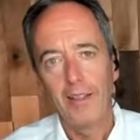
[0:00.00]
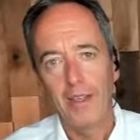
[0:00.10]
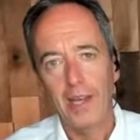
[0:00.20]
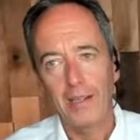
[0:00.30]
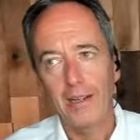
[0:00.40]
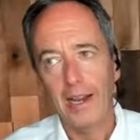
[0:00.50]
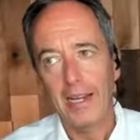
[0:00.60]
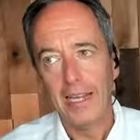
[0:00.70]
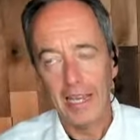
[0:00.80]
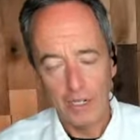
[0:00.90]
that
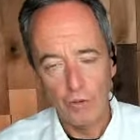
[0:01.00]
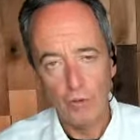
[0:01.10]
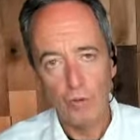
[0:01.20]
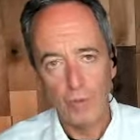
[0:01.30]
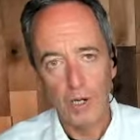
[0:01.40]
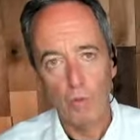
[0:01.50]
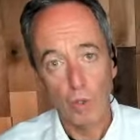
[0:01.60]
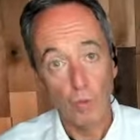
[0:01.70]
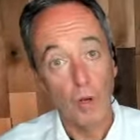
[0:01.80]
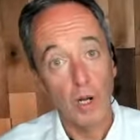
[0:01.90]
I can do when I
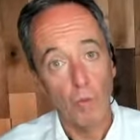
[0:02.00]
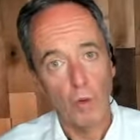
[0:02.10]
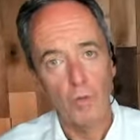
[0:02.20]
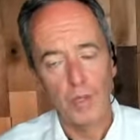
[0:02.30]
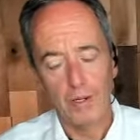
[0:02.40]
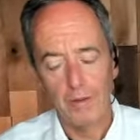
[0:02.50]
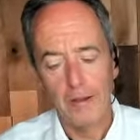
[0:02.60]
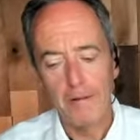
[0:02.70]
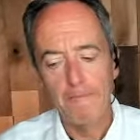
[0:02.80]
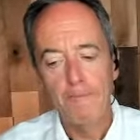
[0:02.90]
work one-on-one with a
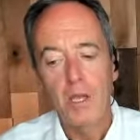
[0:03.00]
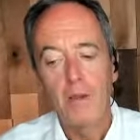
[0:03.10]
client,